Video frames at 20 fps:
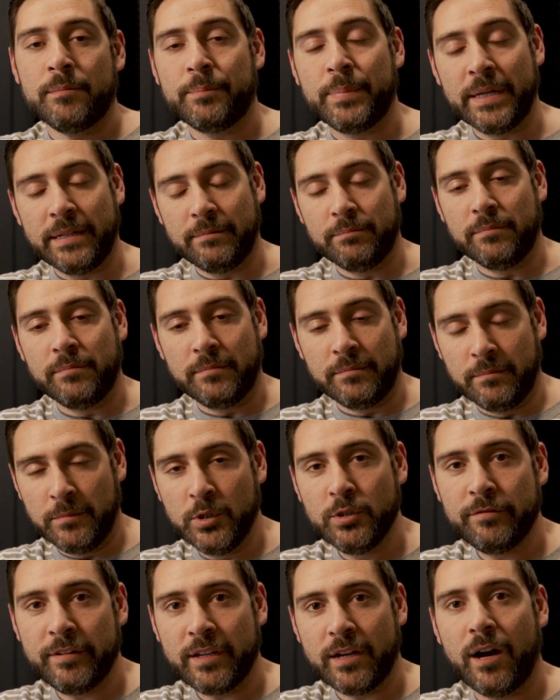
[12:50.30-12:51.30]
But
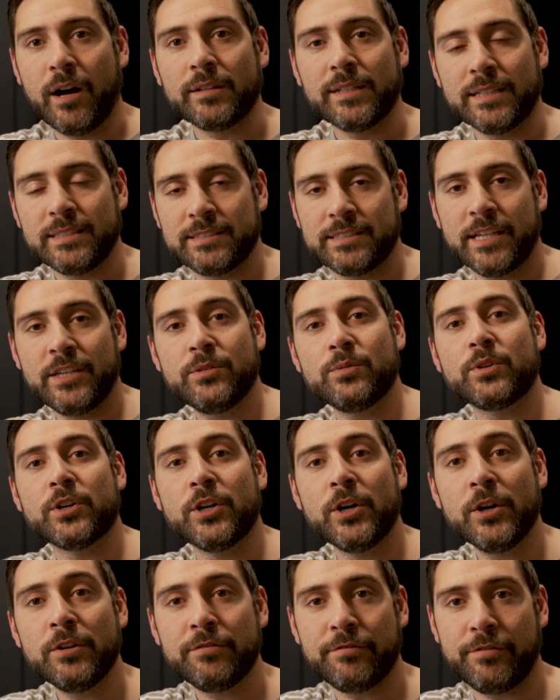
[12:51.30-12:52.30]
moving on, let's say you
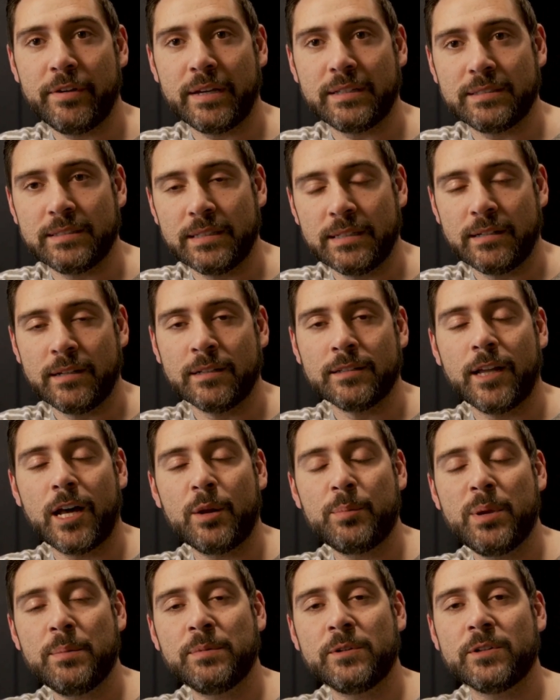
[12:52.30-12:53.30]
could fix it. A
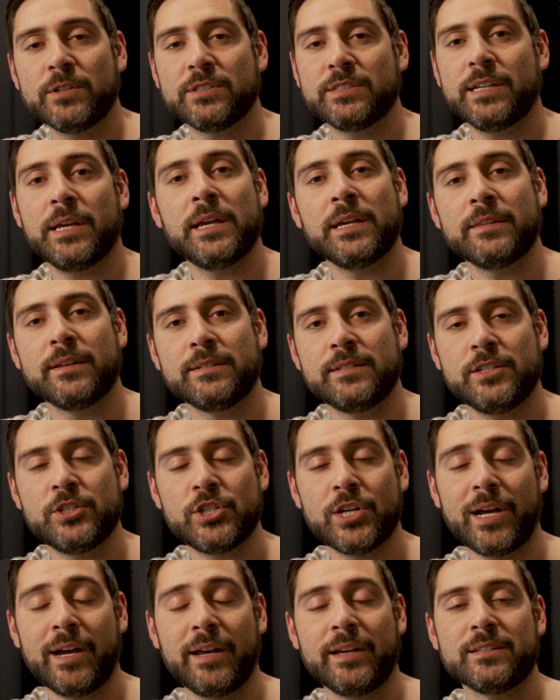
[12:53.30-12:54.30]
lot of people are saying that
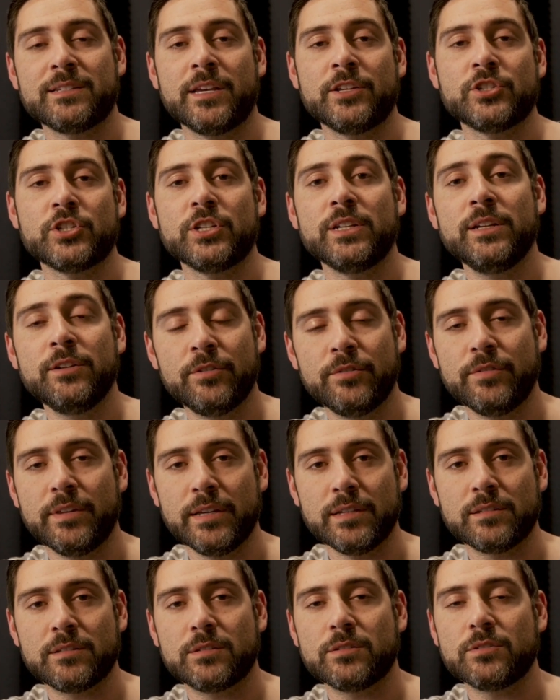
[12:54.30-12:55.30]
DJI has engineered
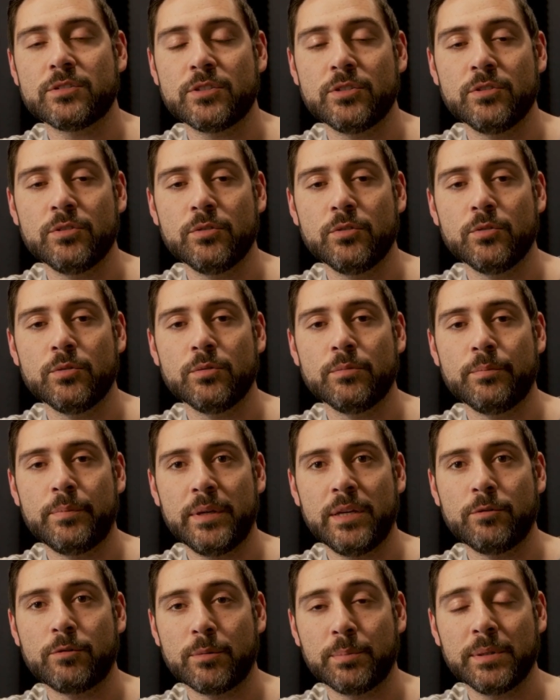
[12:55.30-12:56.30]
this to
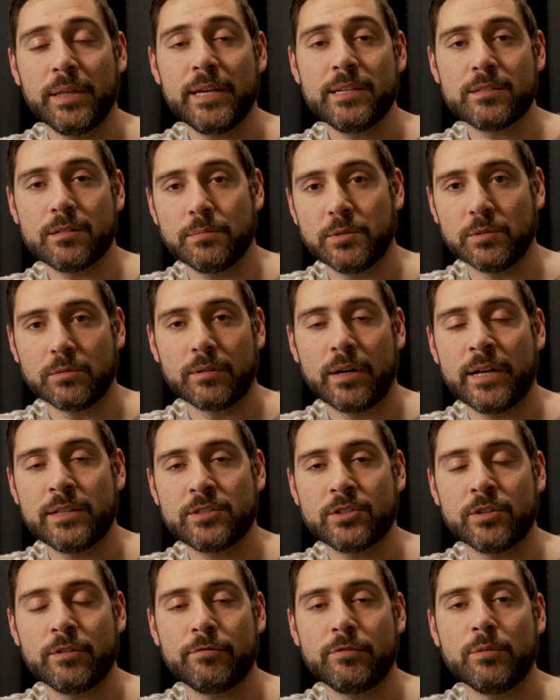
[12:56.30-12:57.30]
be replaceable,
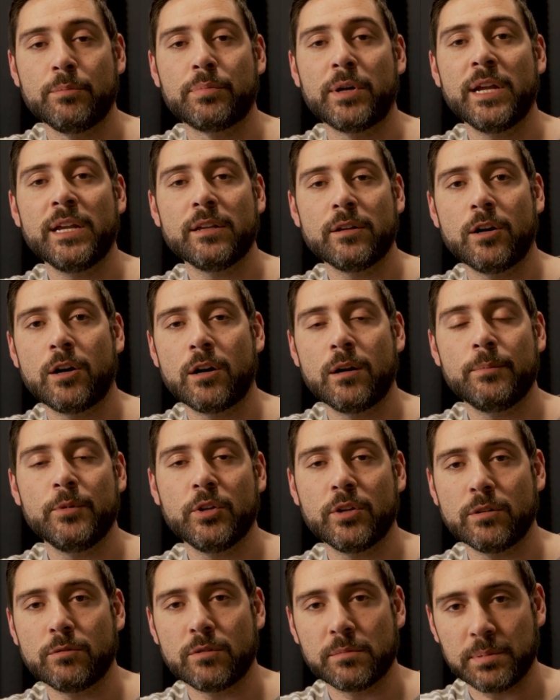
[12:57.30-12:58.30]
right? So if you break an arm,
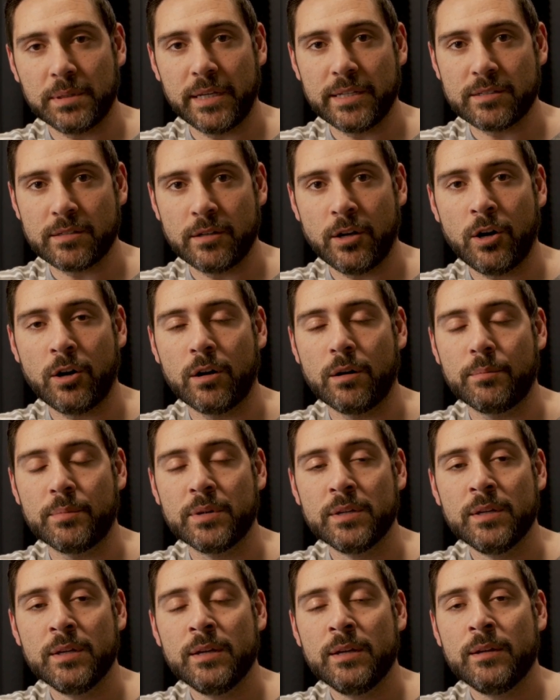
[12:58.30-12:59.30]
you can replace an arm.